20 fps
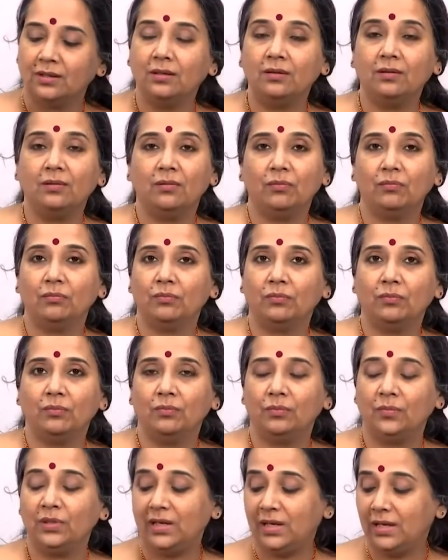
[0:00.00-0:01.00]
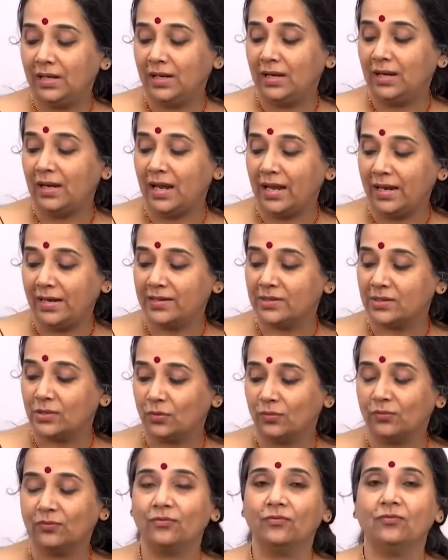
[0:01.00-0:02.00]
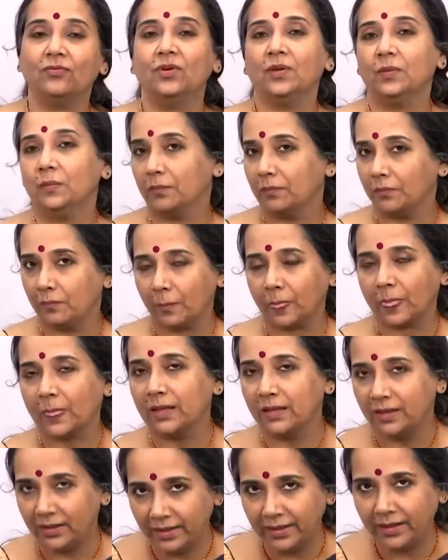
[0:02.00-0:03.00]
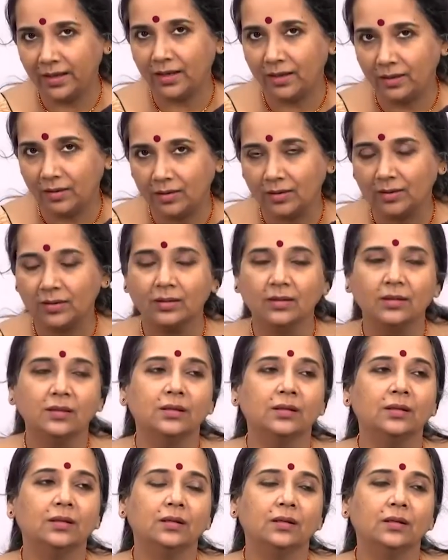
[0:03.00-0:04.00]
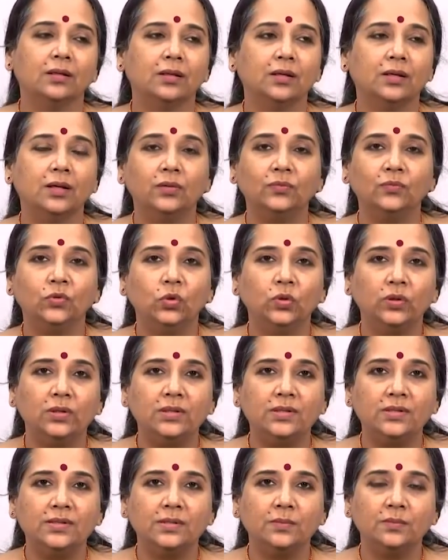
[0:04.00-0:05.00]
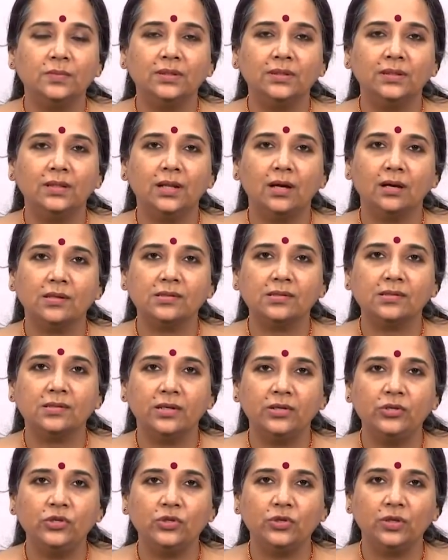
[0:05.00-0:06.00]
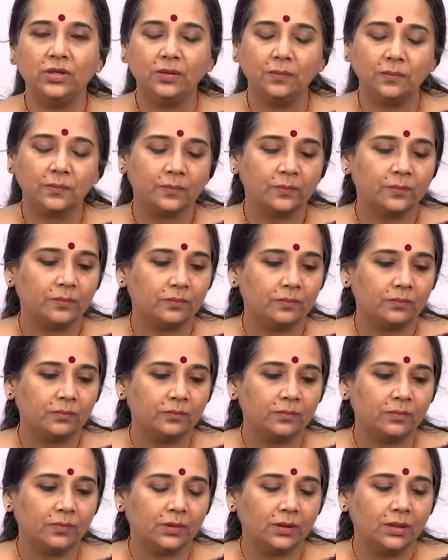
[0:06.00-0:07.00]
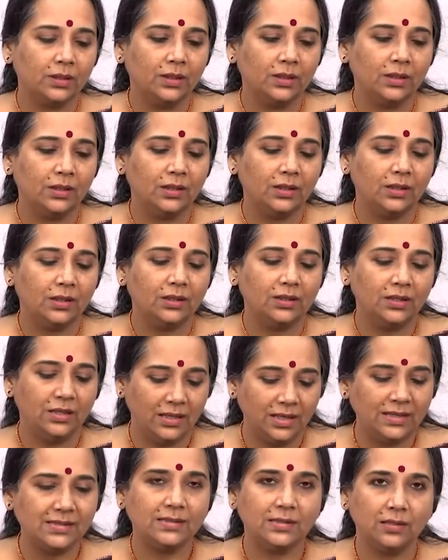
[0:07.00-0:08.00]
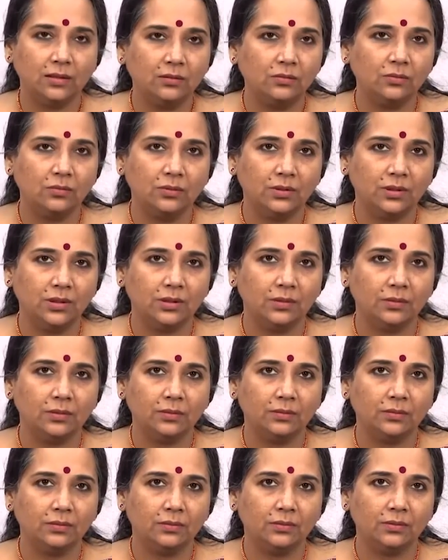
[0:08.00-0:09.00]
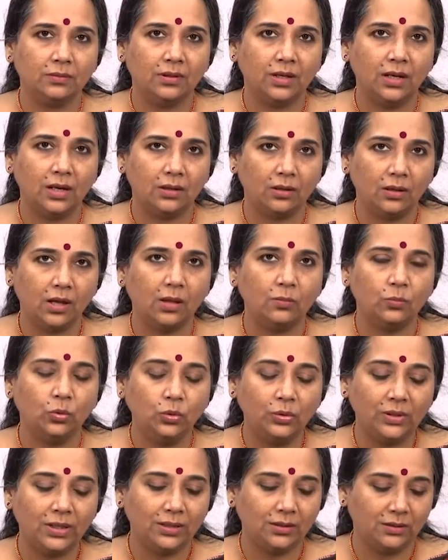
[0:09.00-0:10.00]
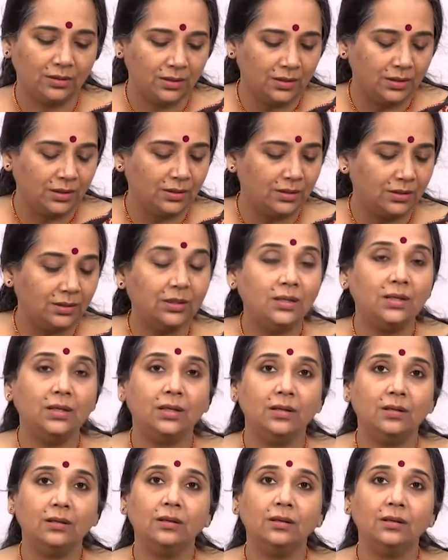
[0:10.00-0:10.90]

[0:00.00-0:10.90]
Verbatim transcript: the leading lights of uh, khayal uh, vocalism in the last century. Uh, he has sung uh, Raga Kamod, and the